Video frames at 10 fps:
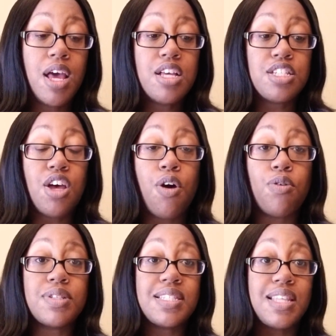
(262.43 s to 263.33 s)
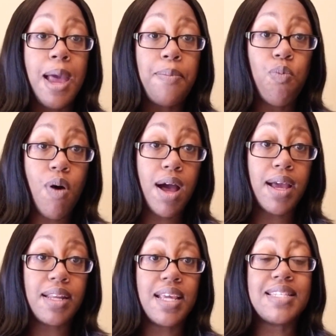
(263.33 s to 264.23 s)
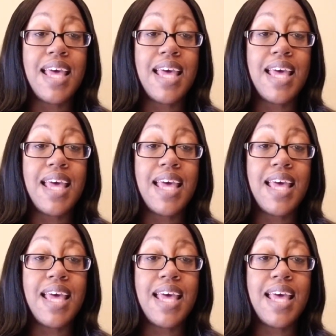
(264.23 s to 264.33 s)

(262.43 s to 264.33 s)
So step 1 is